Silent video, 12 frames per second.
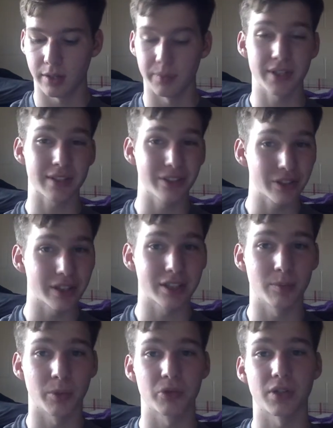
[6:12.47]
This looked like
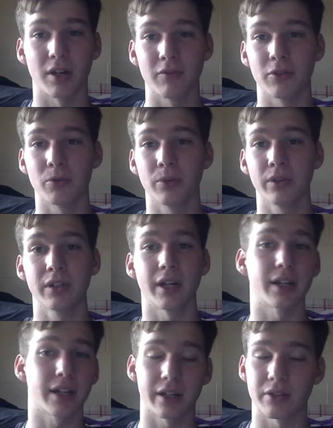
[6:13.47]
the most helpful one.
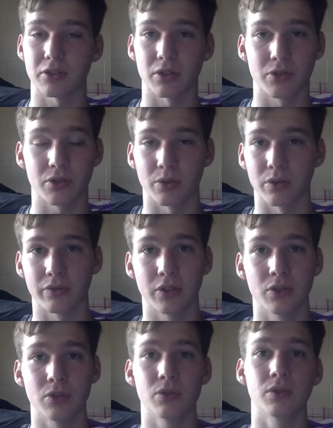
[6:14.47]
I kind of searched through a
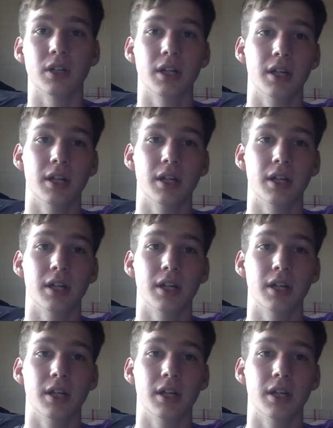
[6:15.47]
few.